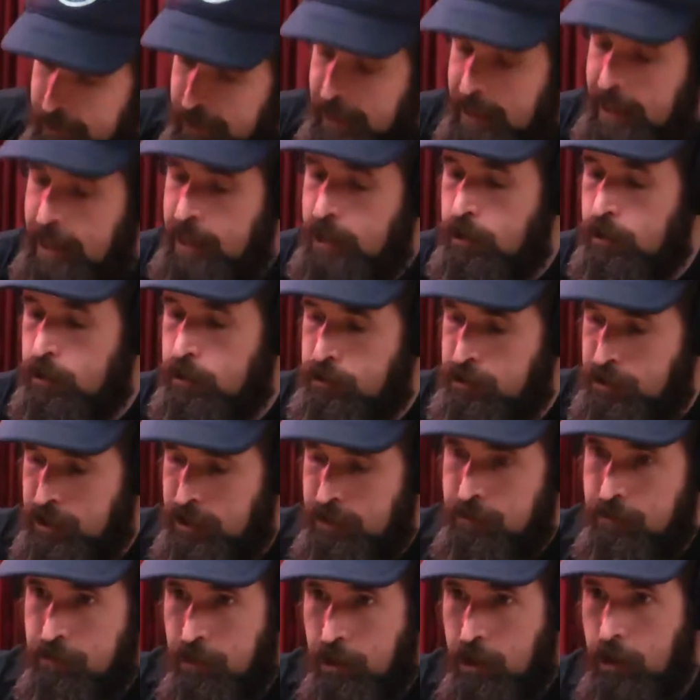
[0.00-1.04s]
the energy
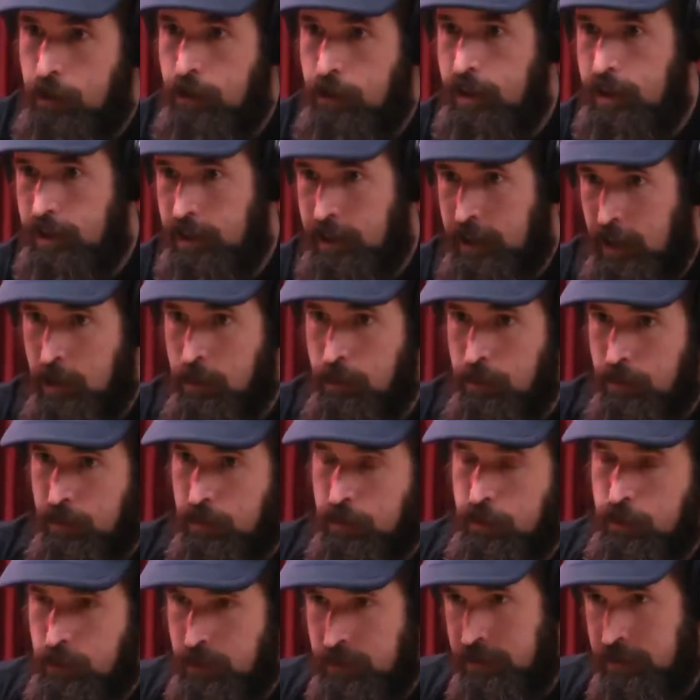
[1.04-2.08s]
flow that comes
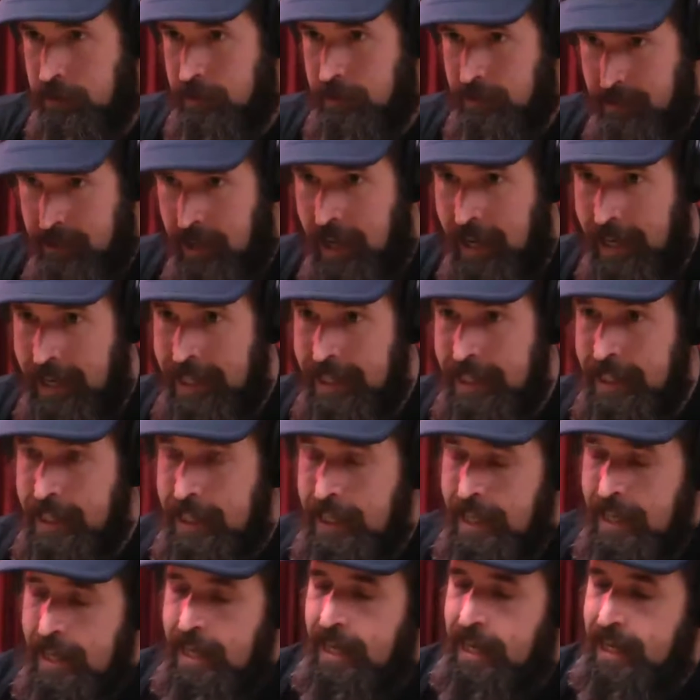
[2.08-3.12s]
through a society.
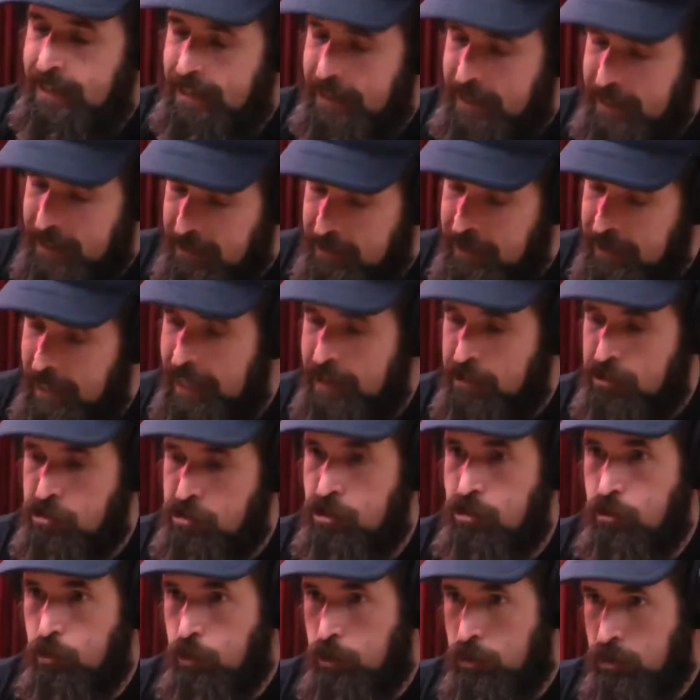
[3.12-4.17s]
And the
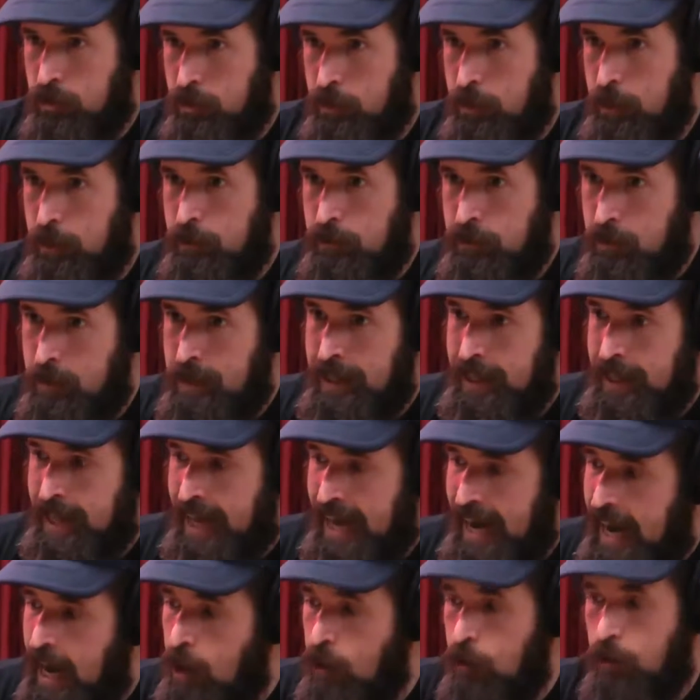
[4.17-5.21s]
elections were supposed to be an
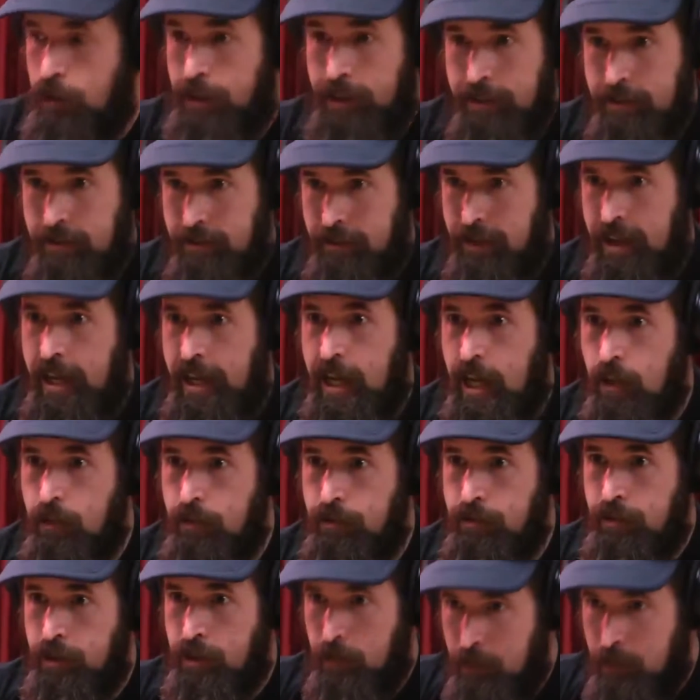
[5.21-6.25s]
outlet valve
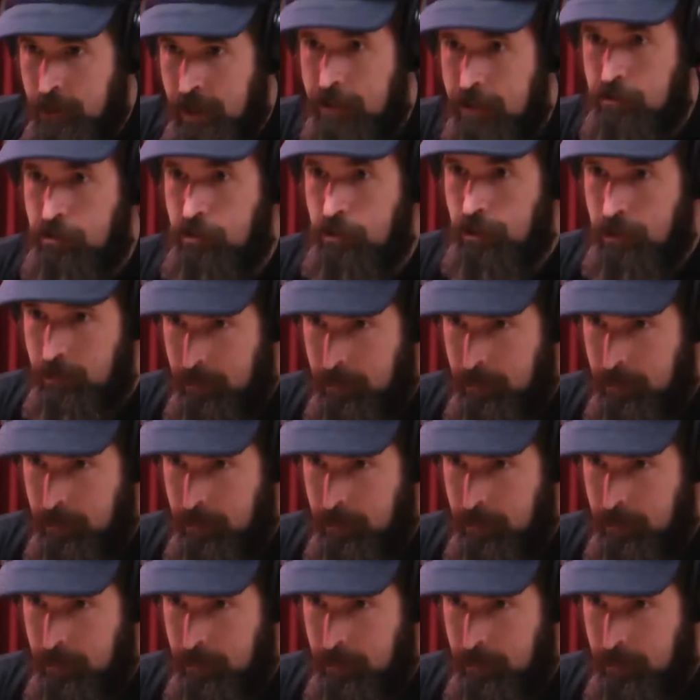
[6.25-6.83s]
for the pressure that